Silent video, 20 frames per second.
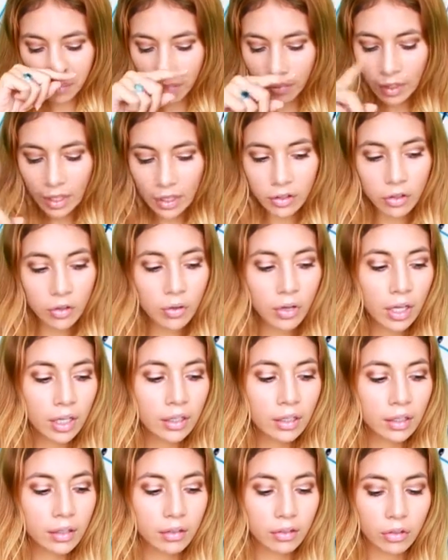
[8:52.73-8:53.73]
You
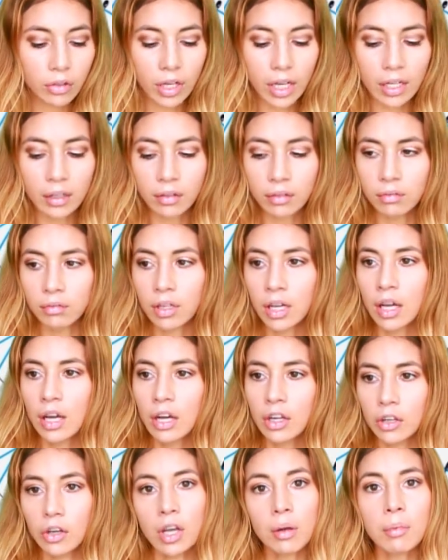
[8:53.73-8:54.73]
can
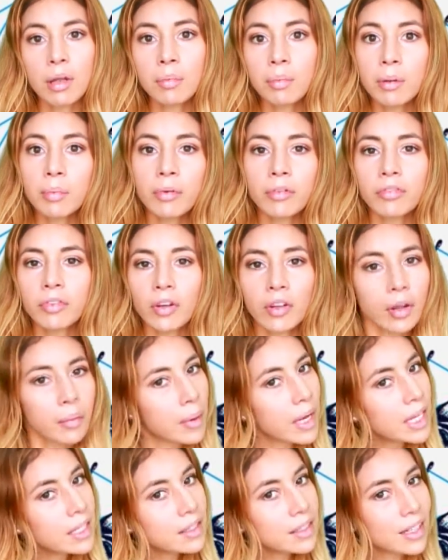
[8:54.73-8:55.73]
make people feel
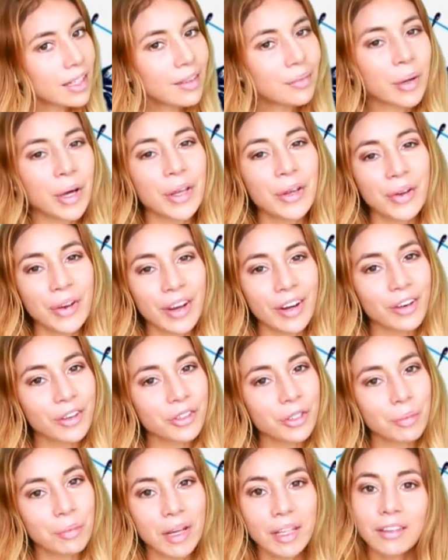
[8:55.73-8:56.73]
amazing, but you can
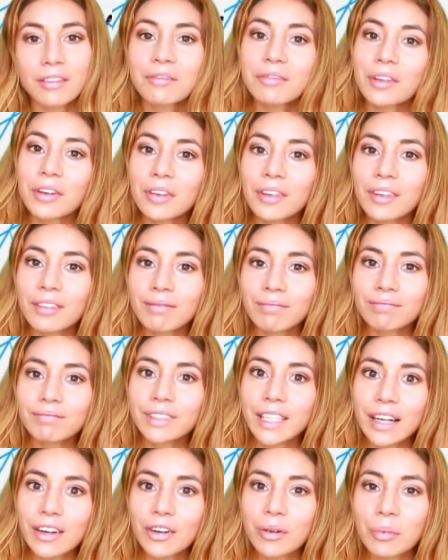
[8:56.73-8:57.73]
also make them feel
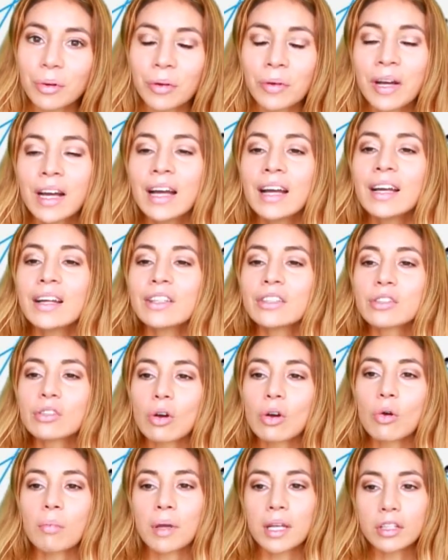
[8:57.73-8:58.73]
terrible.
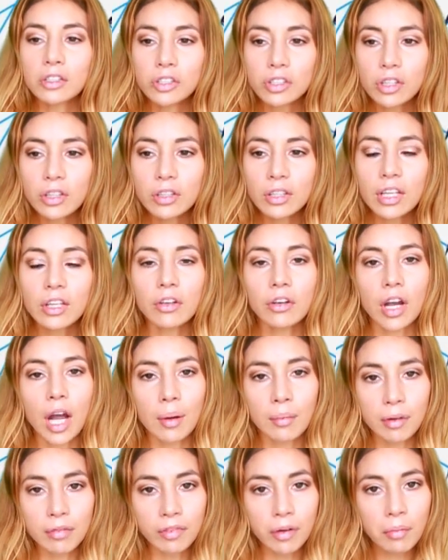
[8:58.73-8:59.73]
So make sure that you're
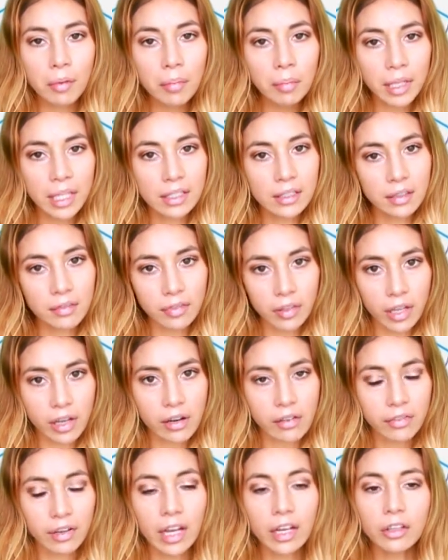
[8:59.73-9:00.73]
coming from a place of
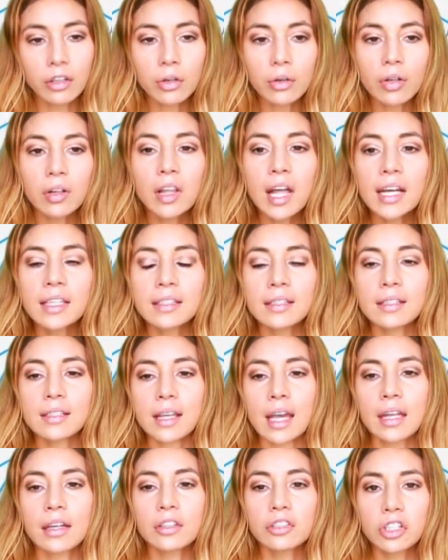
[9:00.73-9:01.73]
love and utilize this
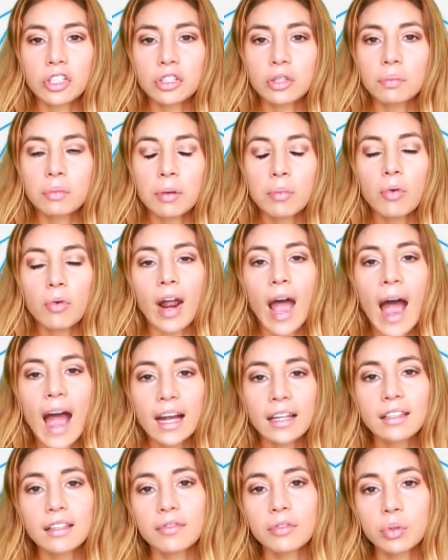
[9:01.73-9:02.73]
energy to be more
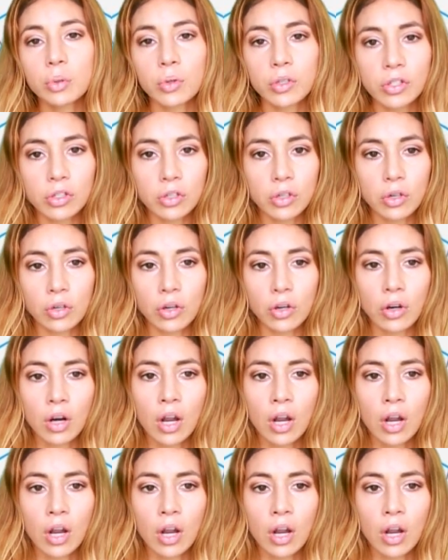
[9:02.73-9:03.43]
active towards your